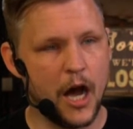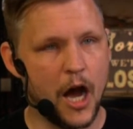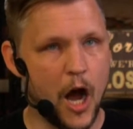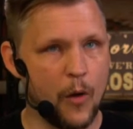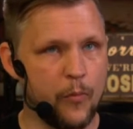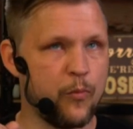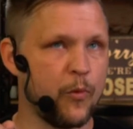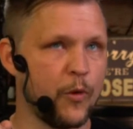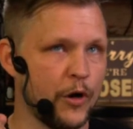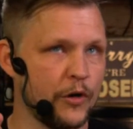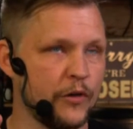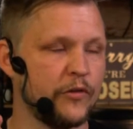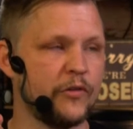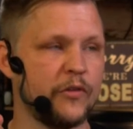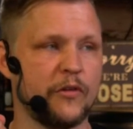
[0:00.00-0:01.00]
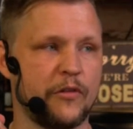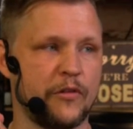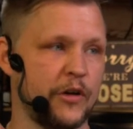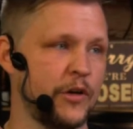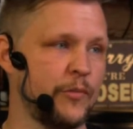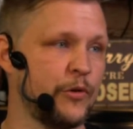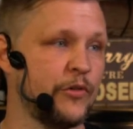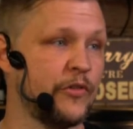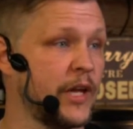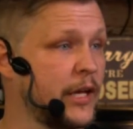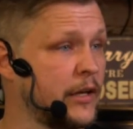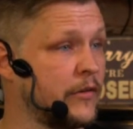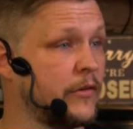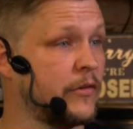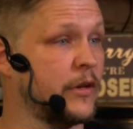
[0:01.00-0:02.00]
upwards
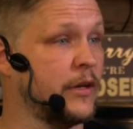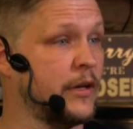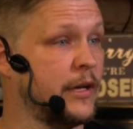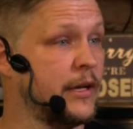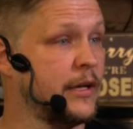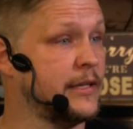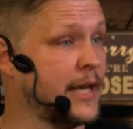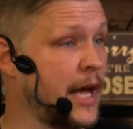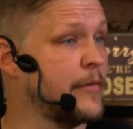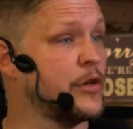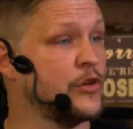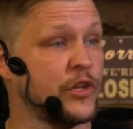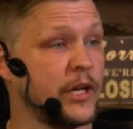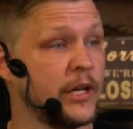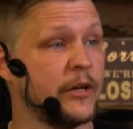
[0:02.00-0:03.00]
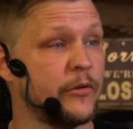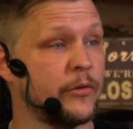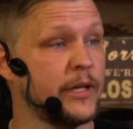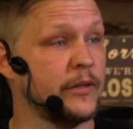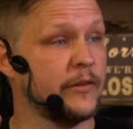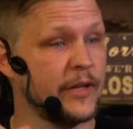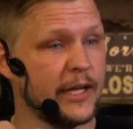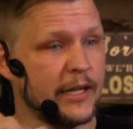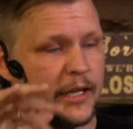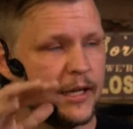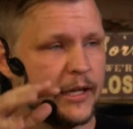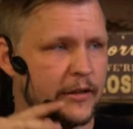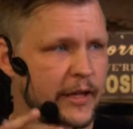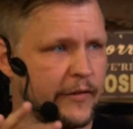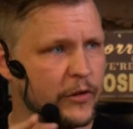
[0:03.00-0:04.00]
30% damage increase at like
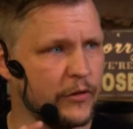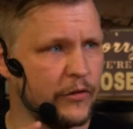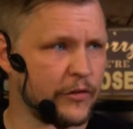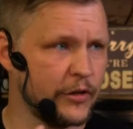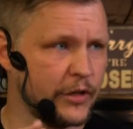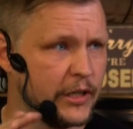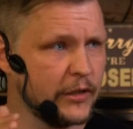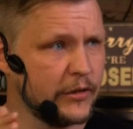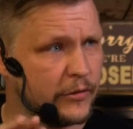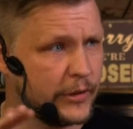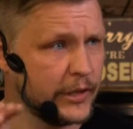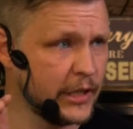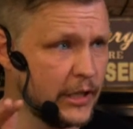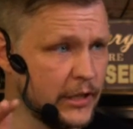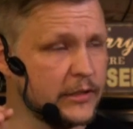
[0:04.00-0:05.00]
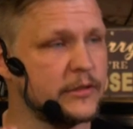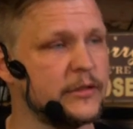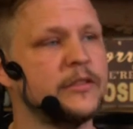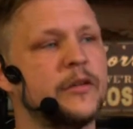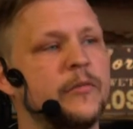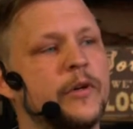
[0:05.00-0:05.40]
level 33 guns somewhere.